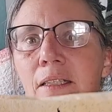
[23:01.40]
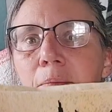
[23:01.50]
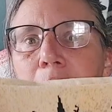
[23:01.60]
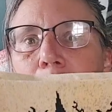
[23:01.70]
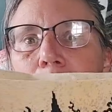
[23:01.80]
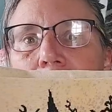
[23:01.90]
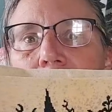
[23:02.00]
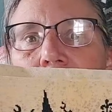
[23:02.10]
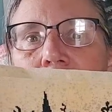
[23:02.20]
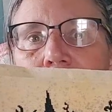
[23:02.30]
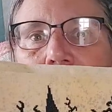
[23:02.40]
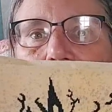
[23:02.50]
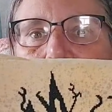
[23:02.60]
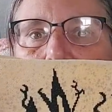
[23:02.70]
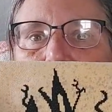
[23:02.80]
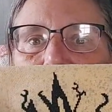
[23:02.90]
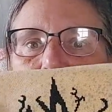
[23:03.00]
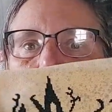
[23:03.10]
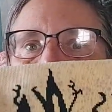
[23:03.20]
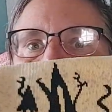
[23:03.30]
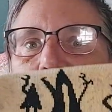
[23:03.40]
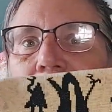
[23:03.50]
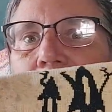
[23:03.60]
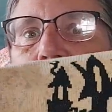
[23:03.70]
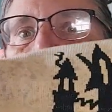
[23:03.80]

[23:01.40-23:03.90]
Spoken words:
of the boat and put the words down at